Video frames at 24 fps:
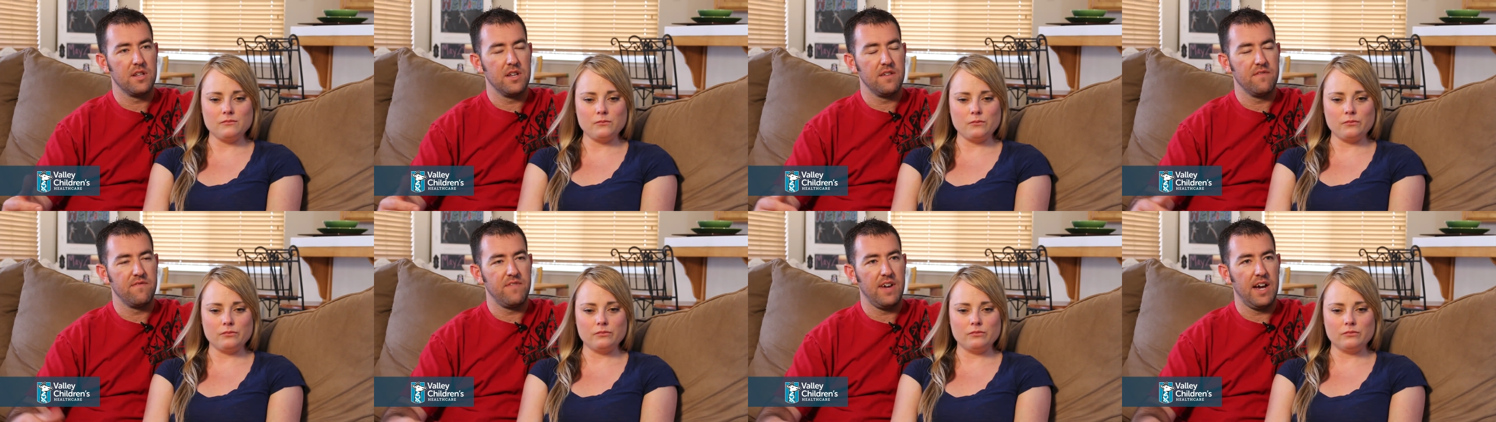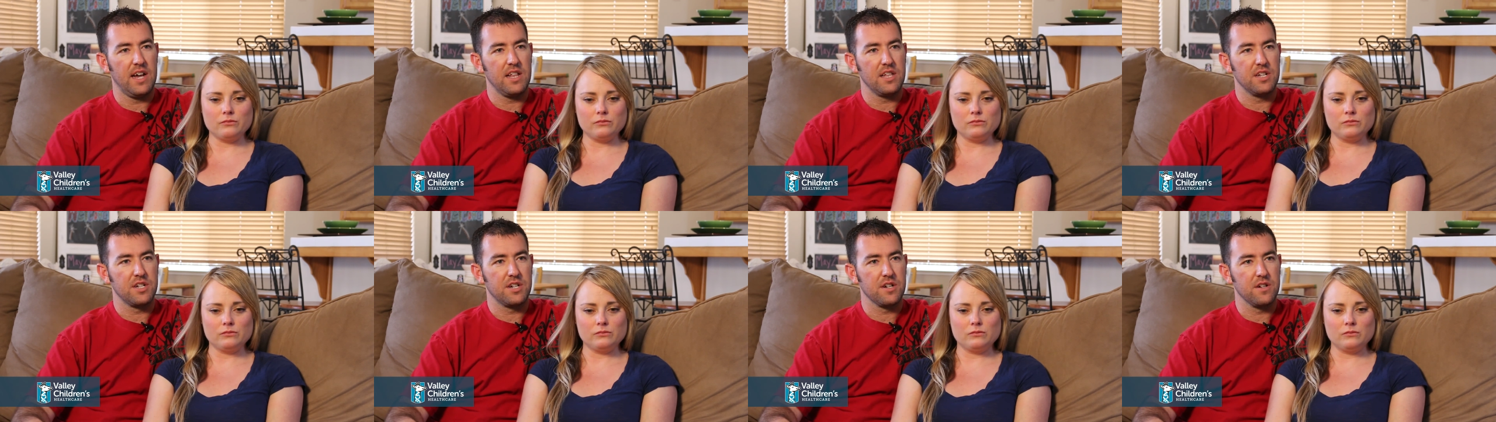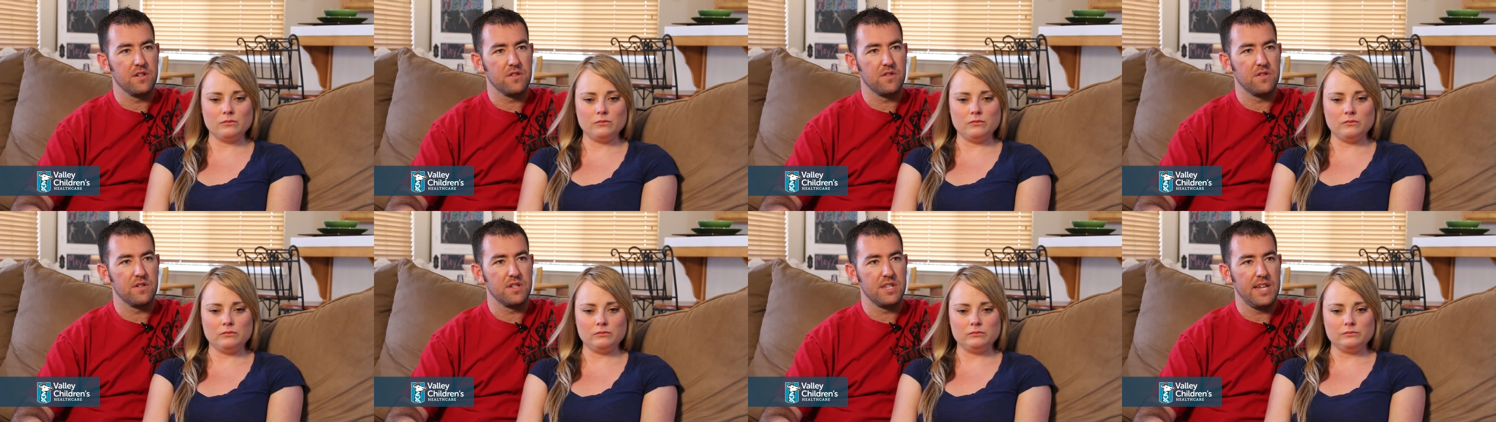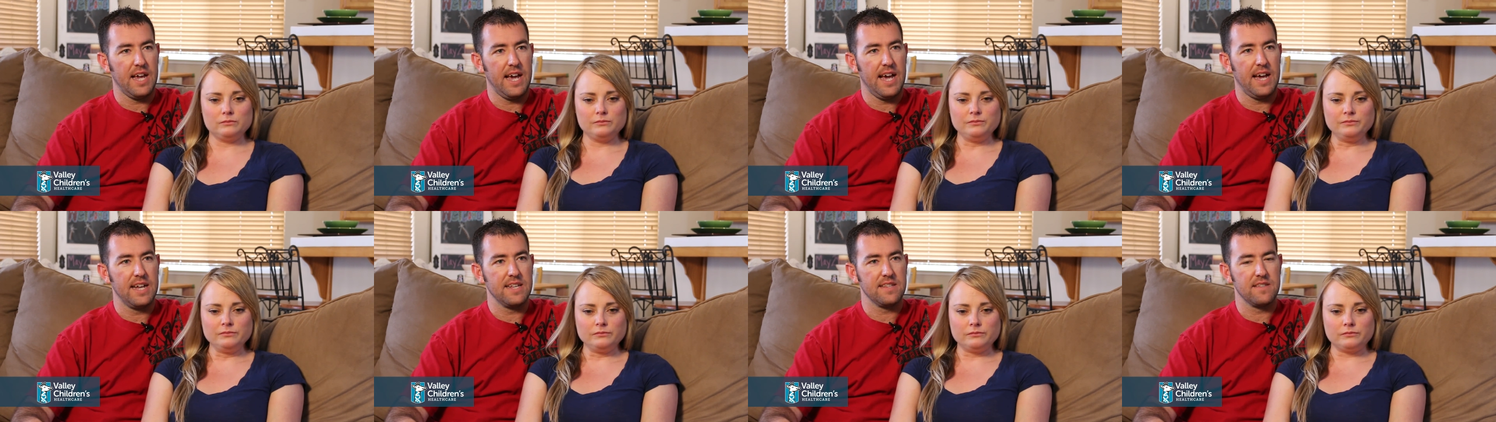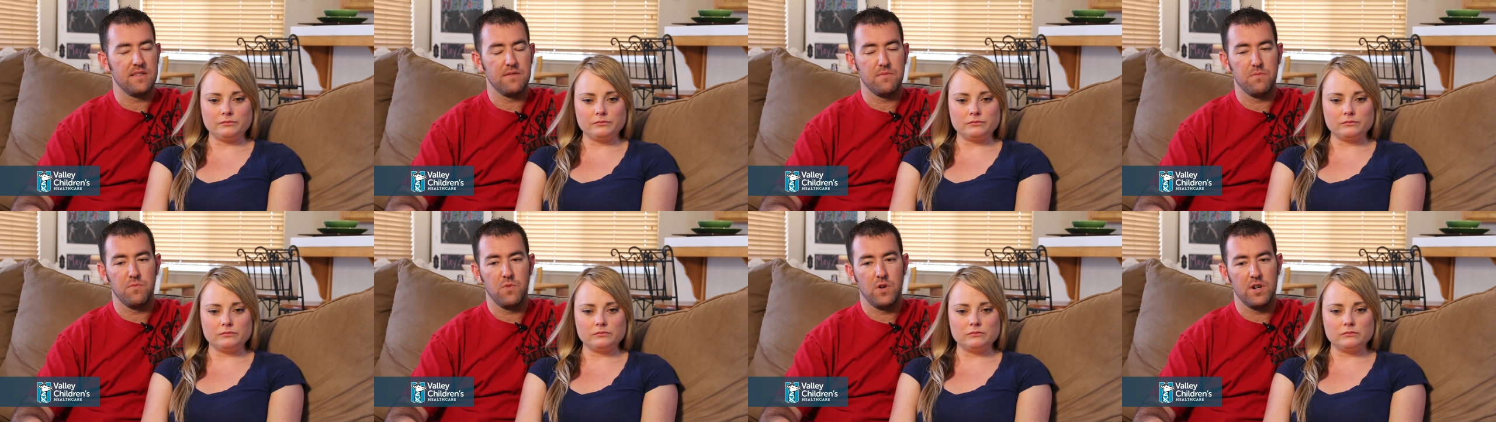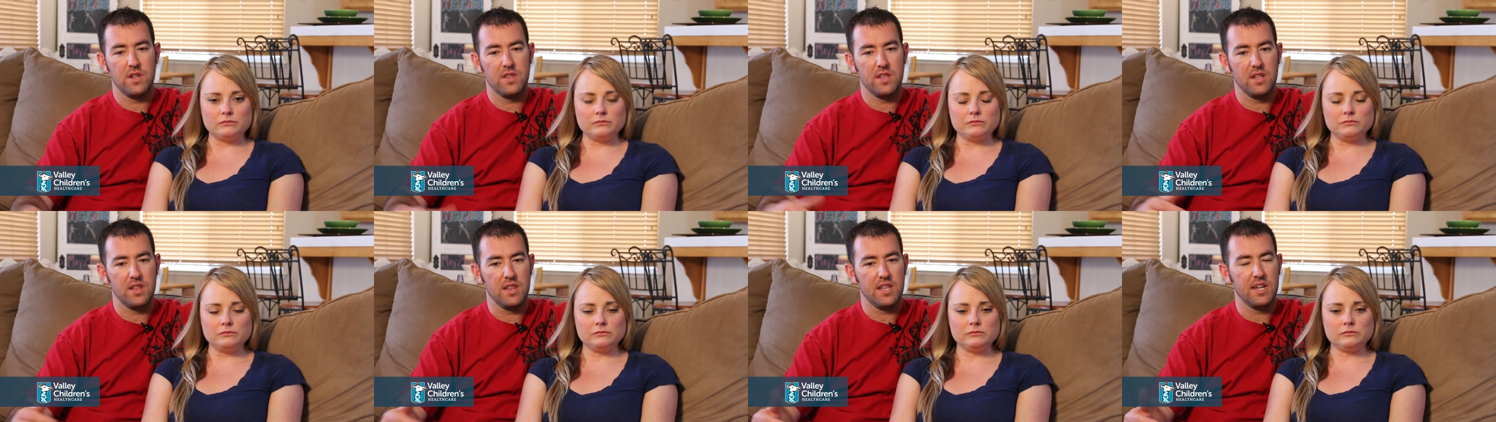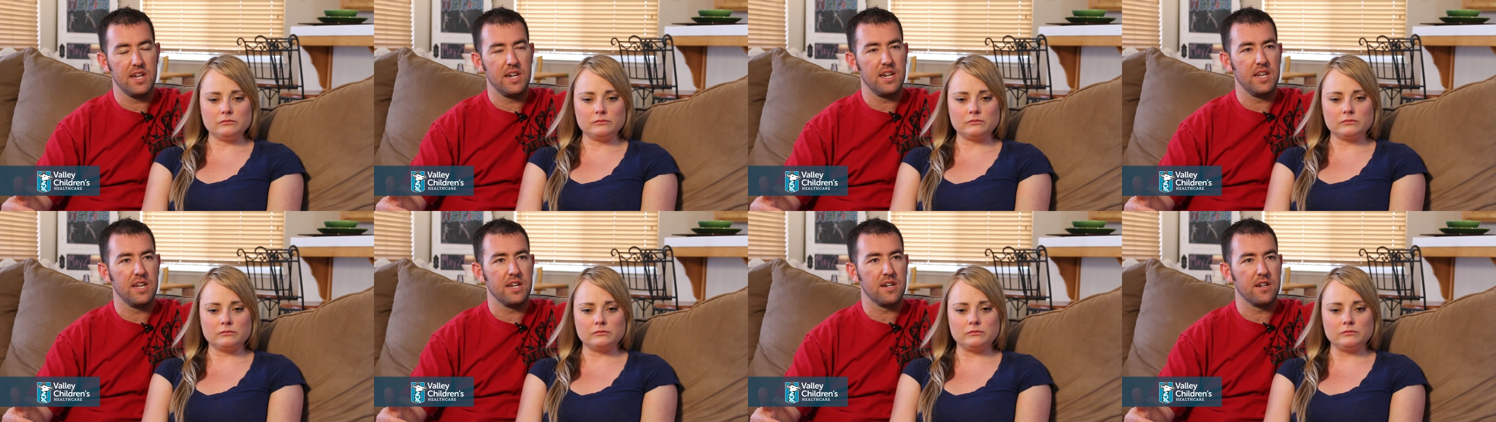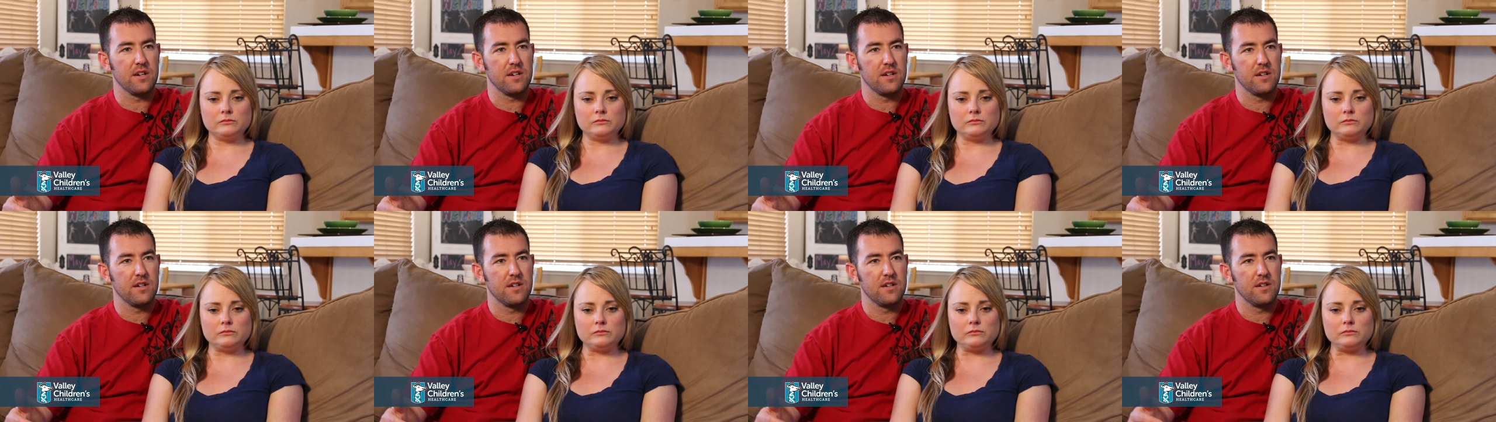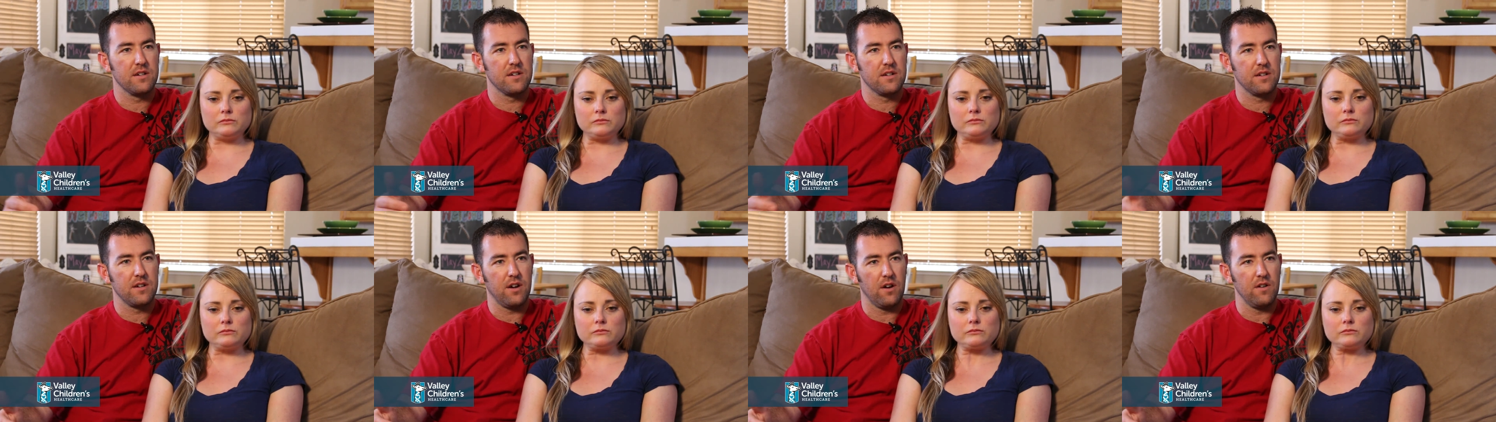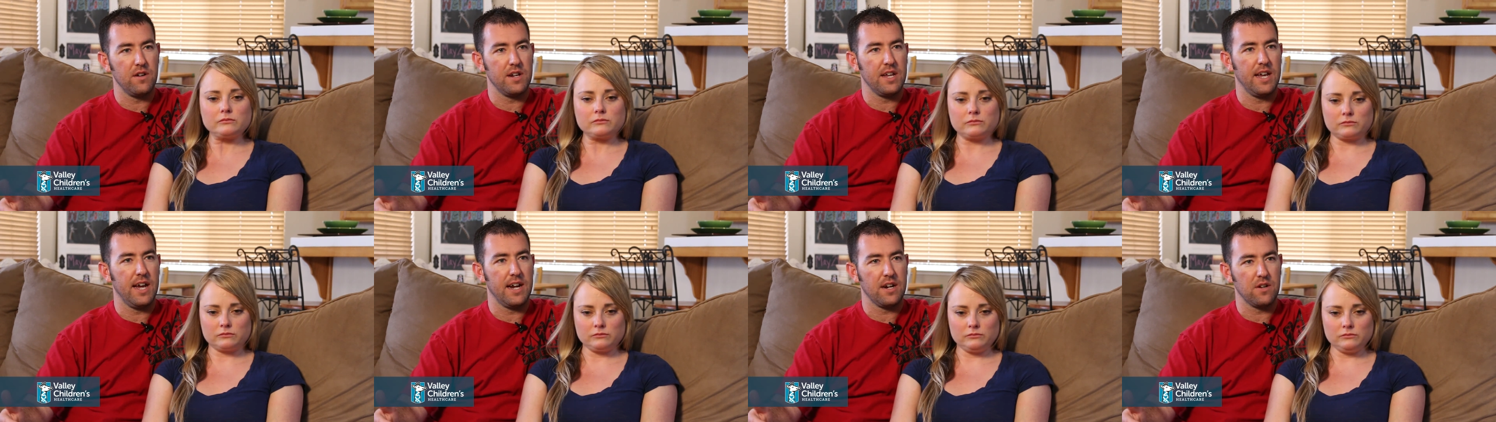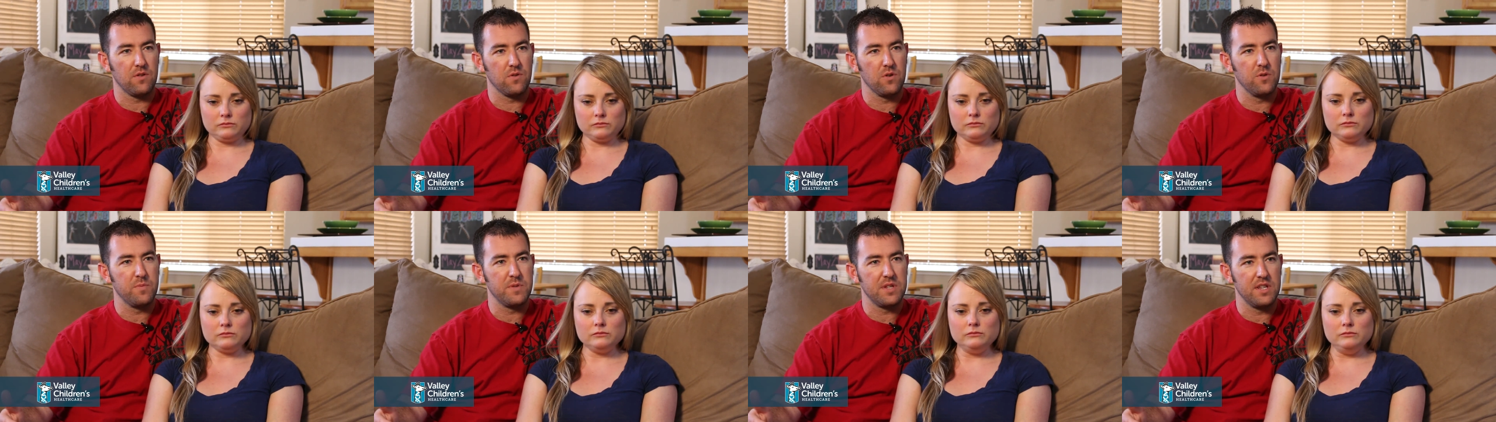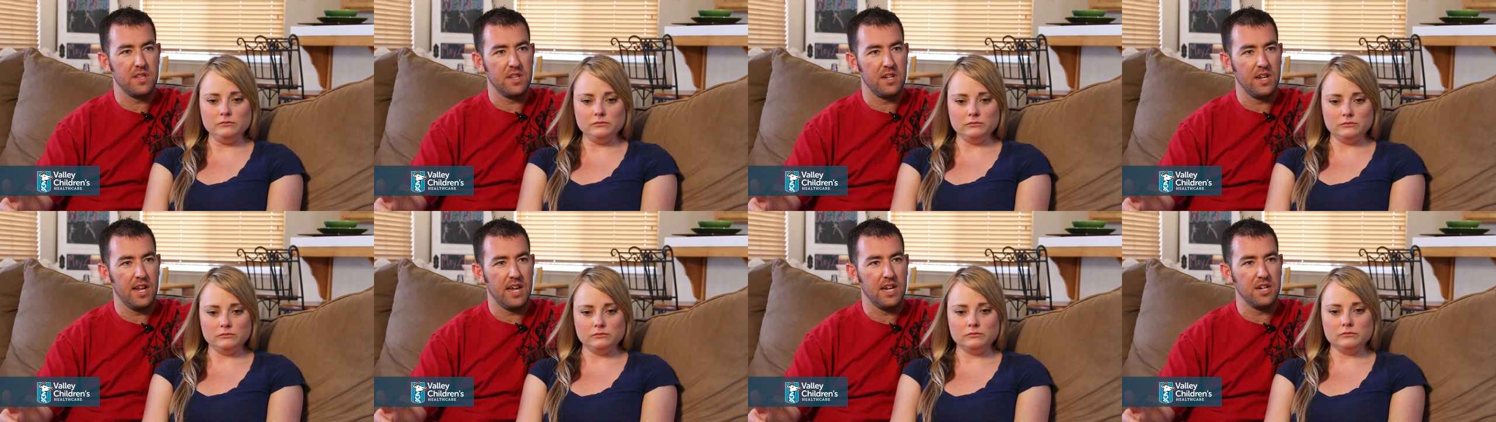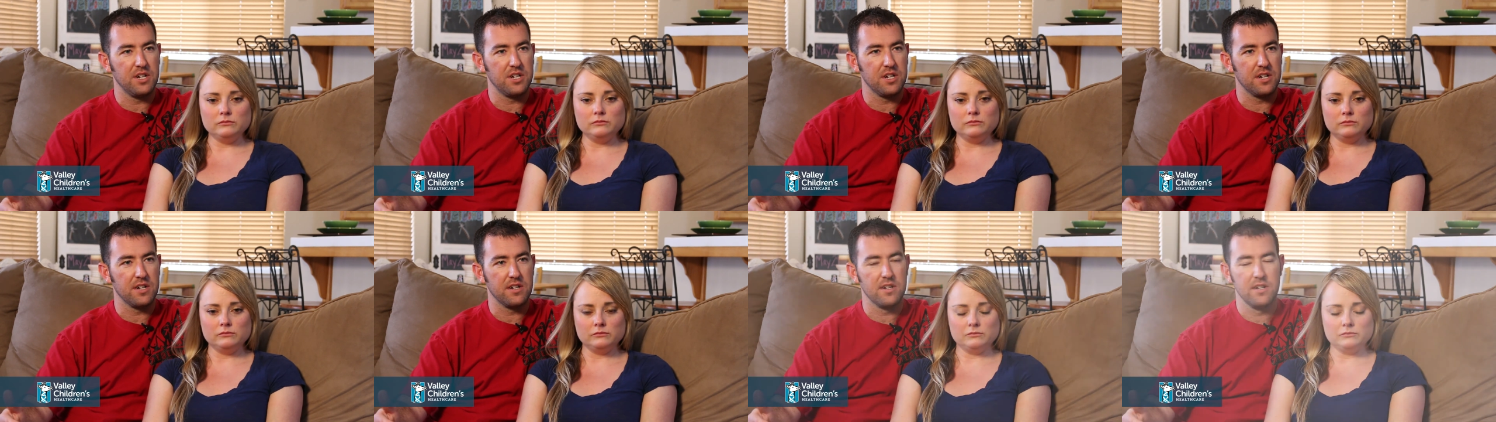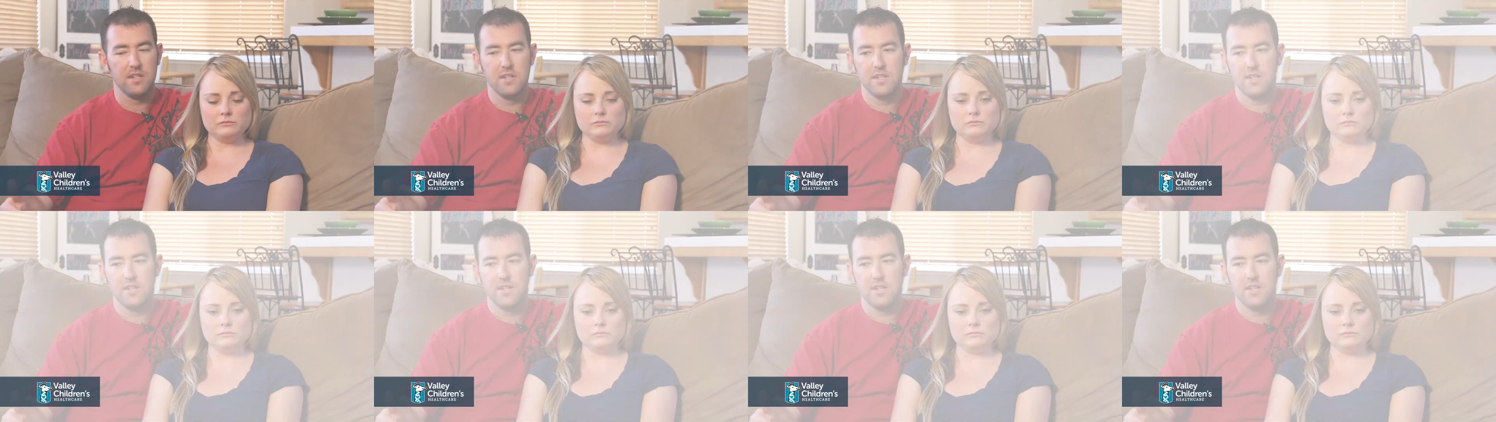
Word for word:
Speaker 1: that Valley Children's has one of the leading cardiac groups in the nation.